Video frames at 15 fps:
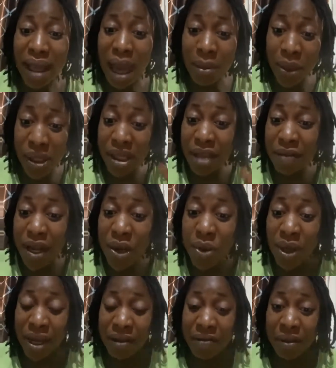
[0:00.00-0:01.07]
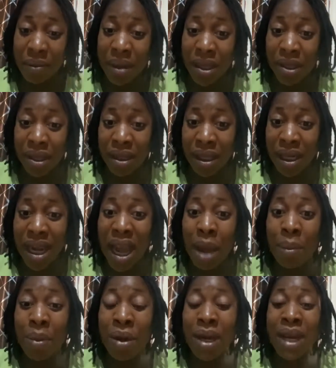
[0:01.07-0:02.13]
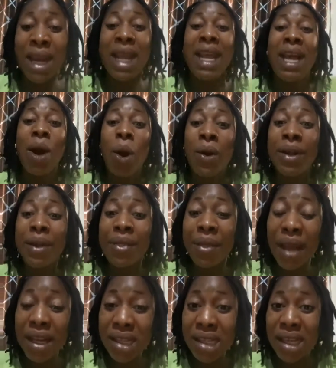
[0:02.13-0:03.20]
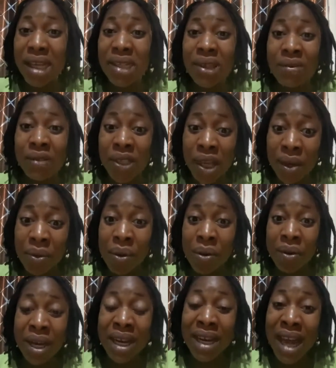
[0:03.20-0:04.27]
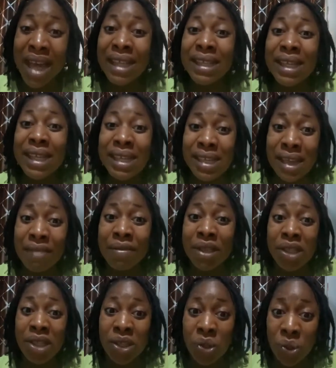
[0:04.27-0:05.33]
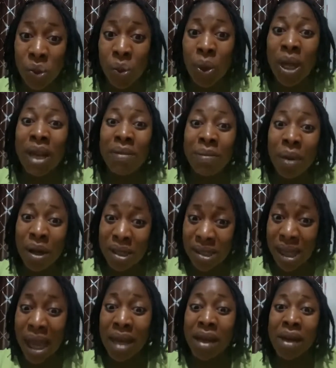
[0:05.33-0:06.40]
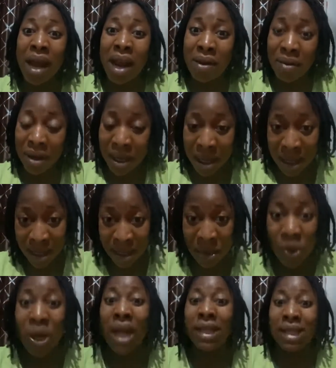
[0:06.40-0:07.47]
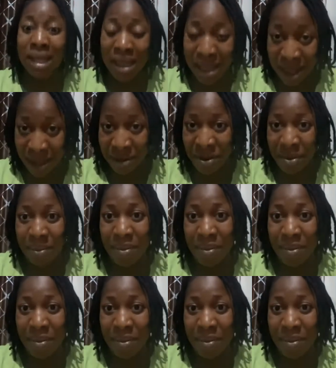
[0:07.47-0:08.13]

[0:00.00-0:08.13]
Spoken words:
I'm just giving you an information that happened on the 30th of January 1972 in Boxside in Ireland, United Kingdom.